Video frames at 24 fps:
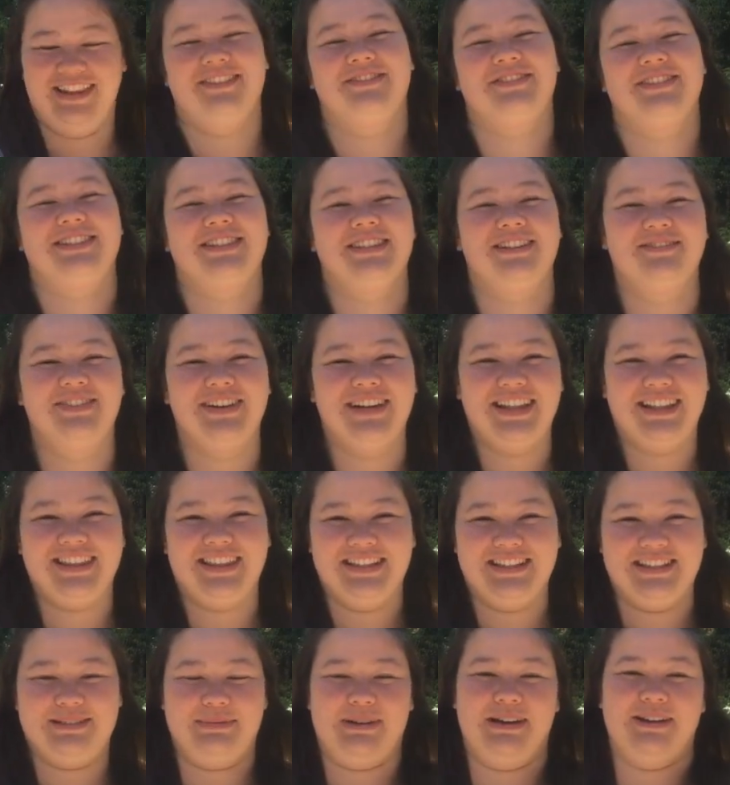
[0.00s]
I love so many
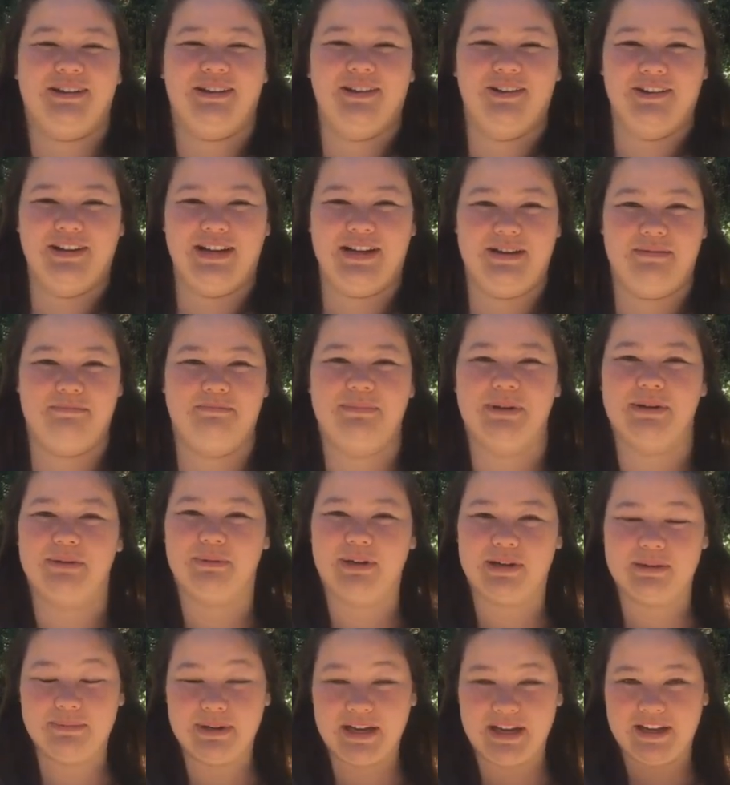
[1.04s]
things about Cloyne, but
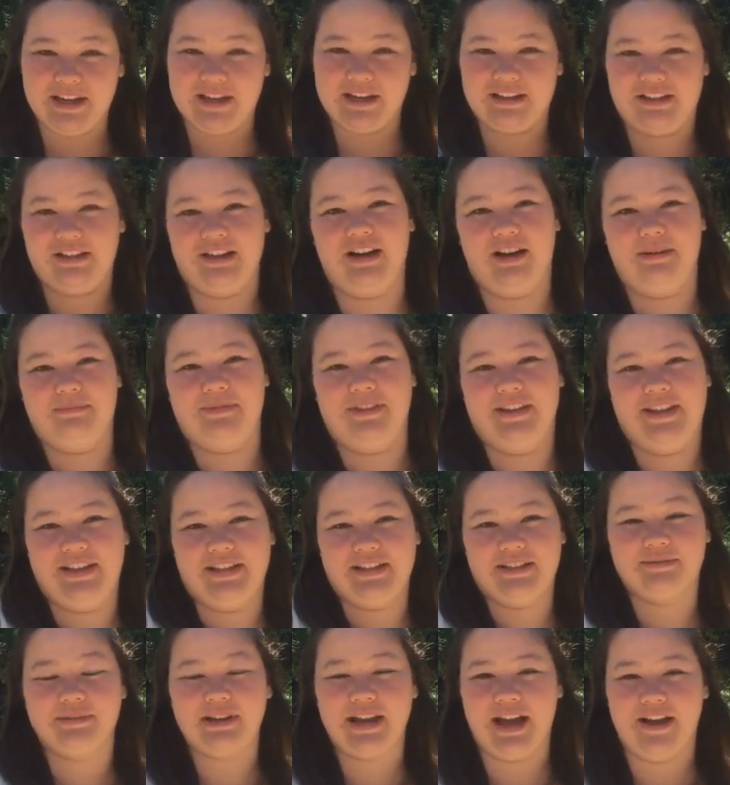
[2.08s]
one of my top
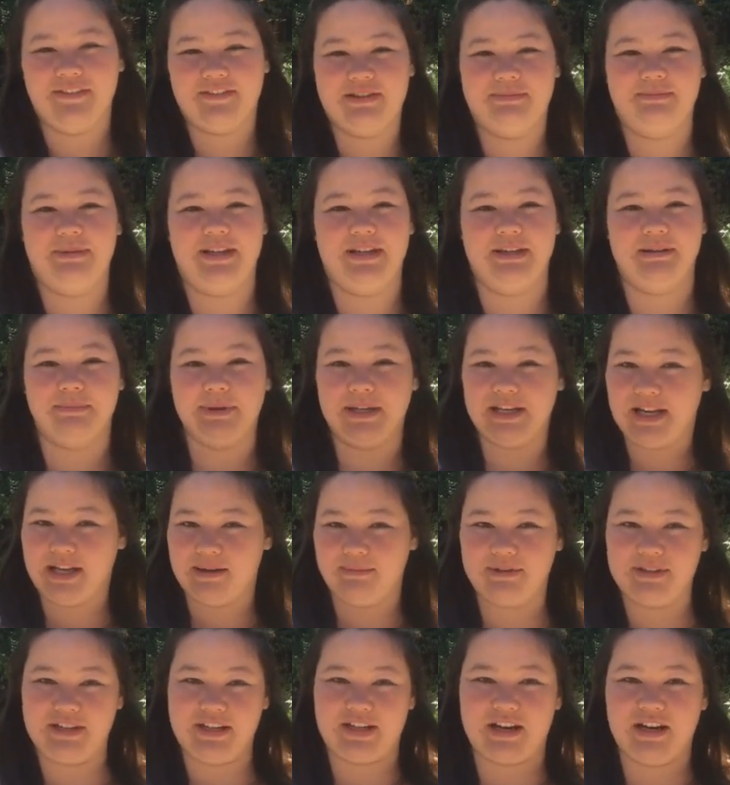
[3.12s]
things would have to be being
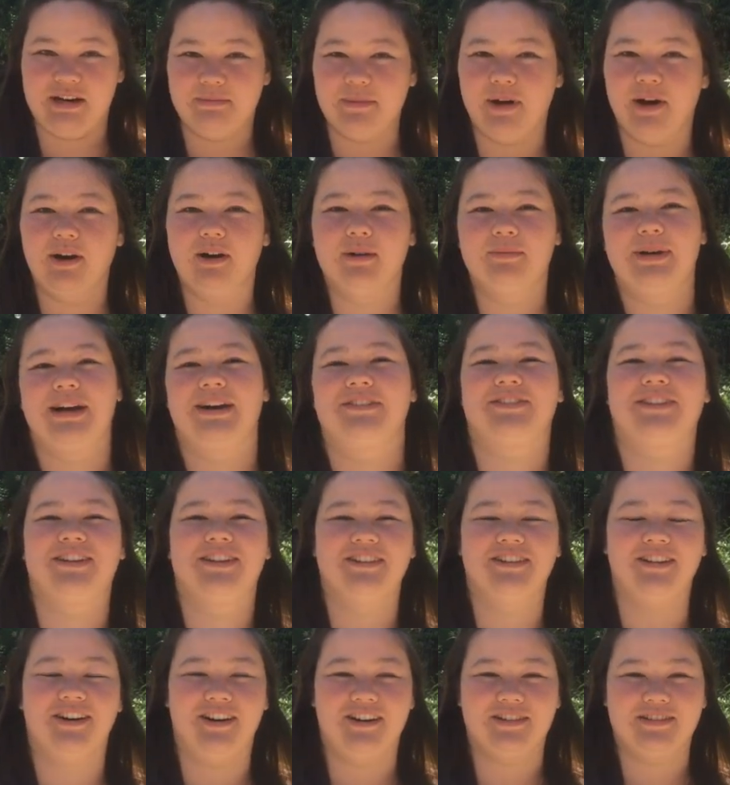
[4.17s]
able to come home after a
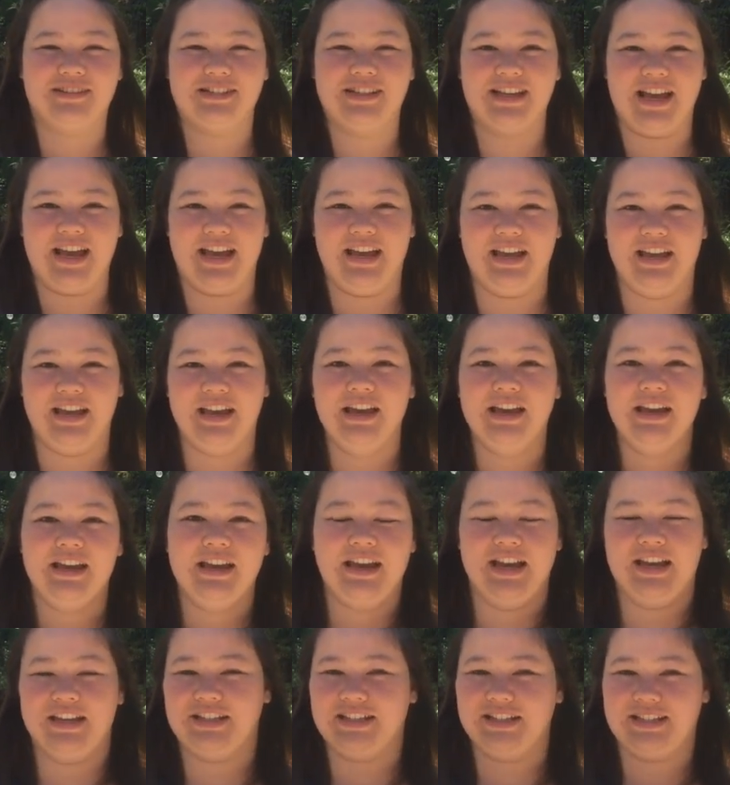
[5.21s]
long day
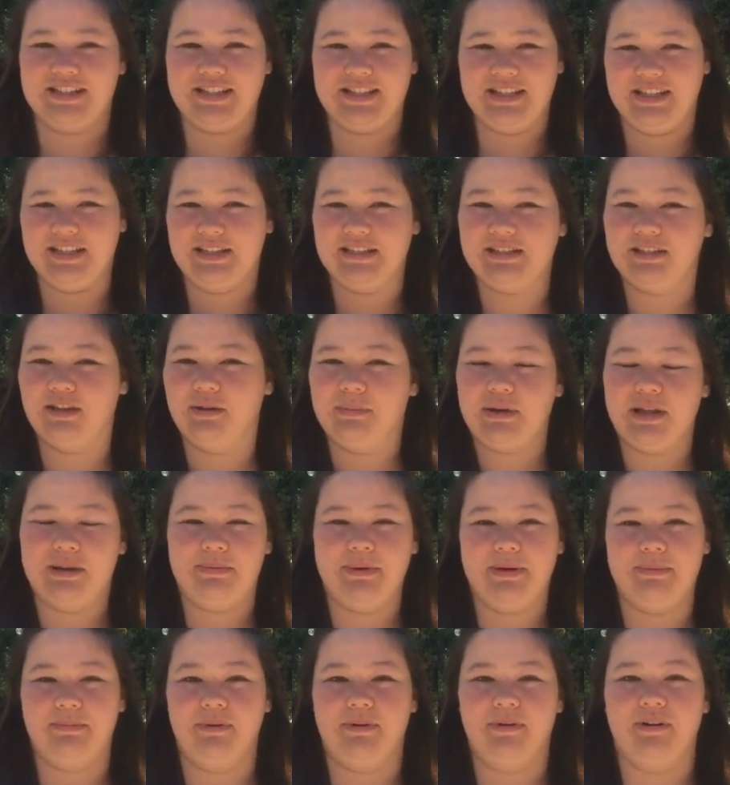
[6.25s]
and just see so many
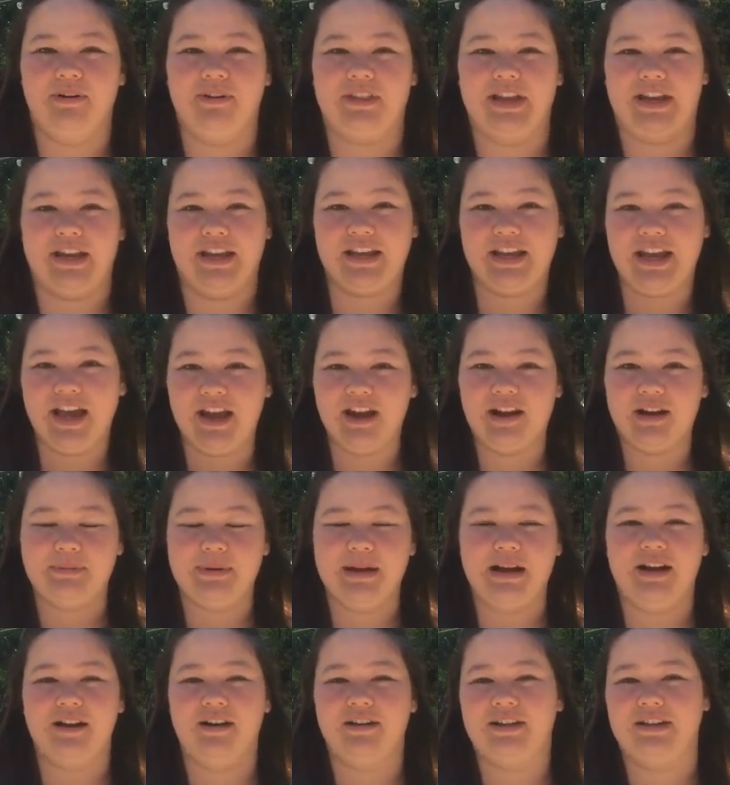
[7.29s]
people that I care
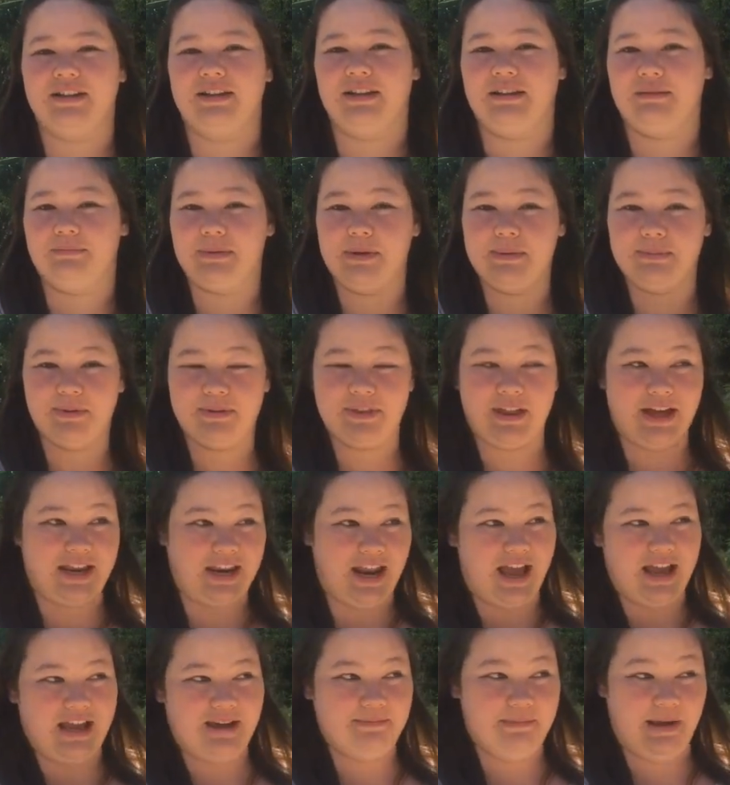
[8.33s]
about and people that
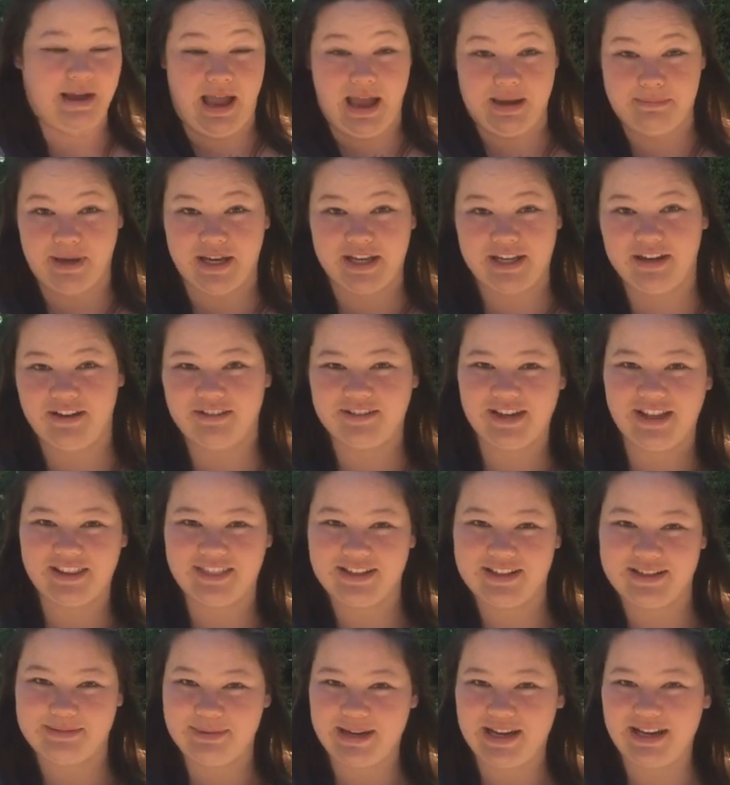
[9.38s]
I might know
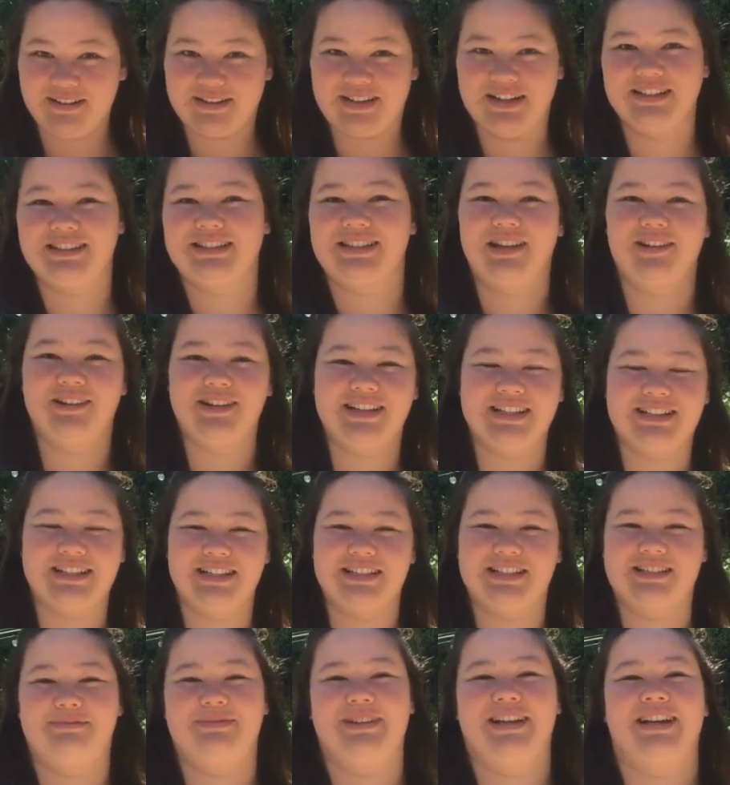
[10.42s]
nothing about because Cloyne is
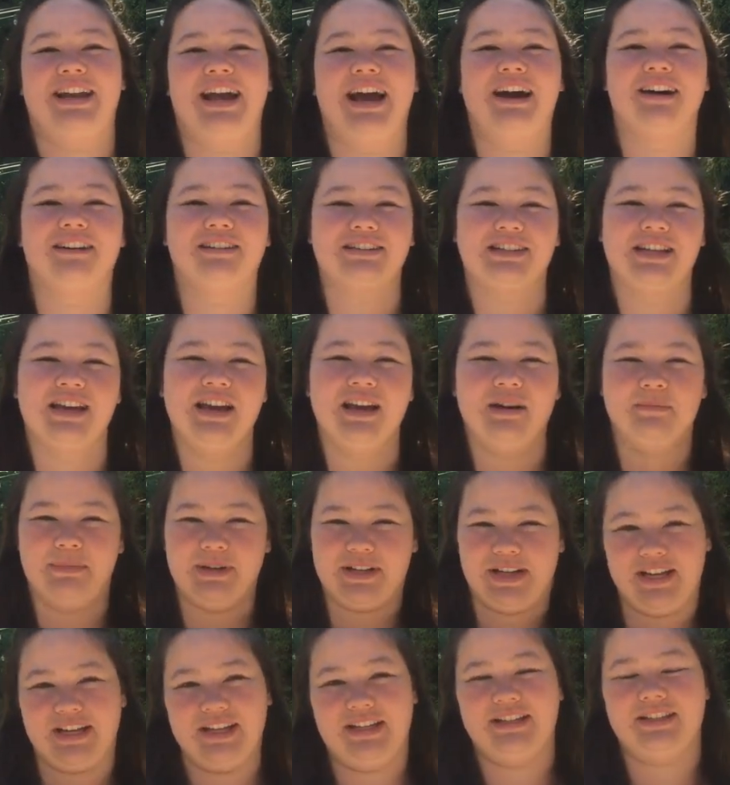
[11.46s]
such a big house,
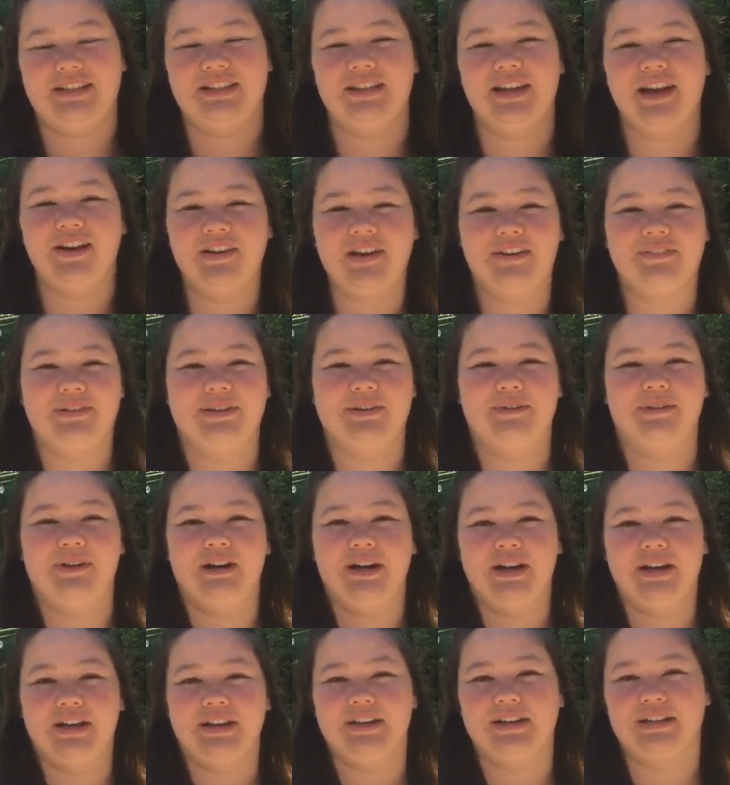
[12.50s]
but getting to know
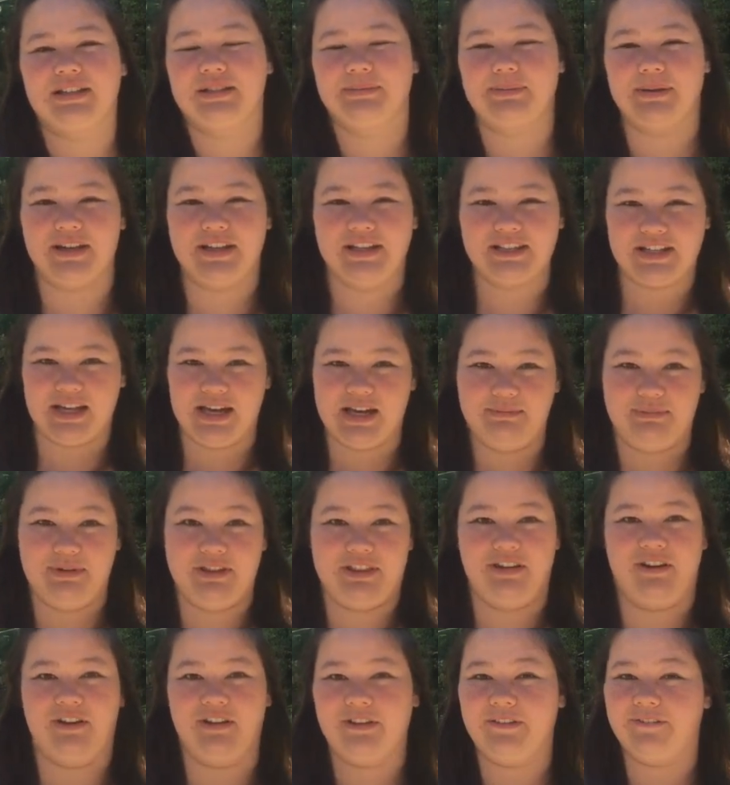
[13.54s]
everyone and spending time
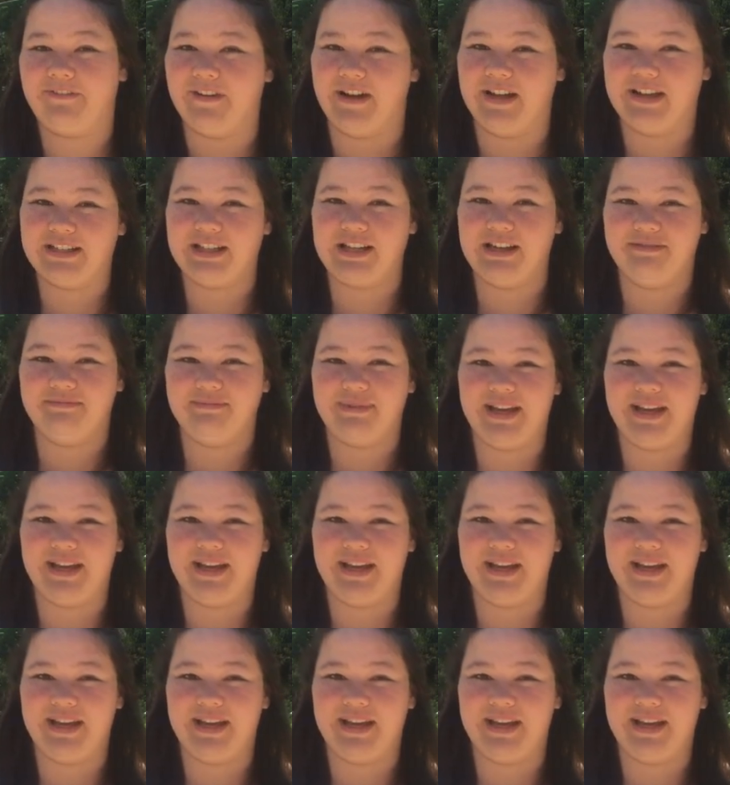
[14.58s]
with all the friends I've